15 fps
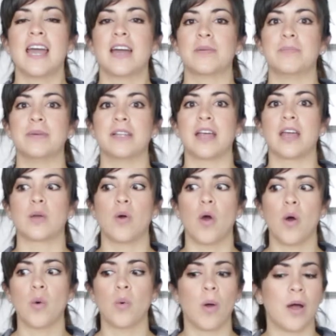and be like,
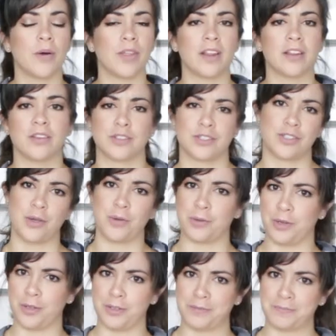oh wow, that looks so
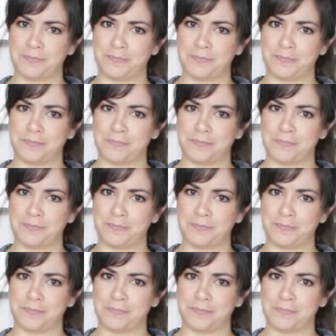good.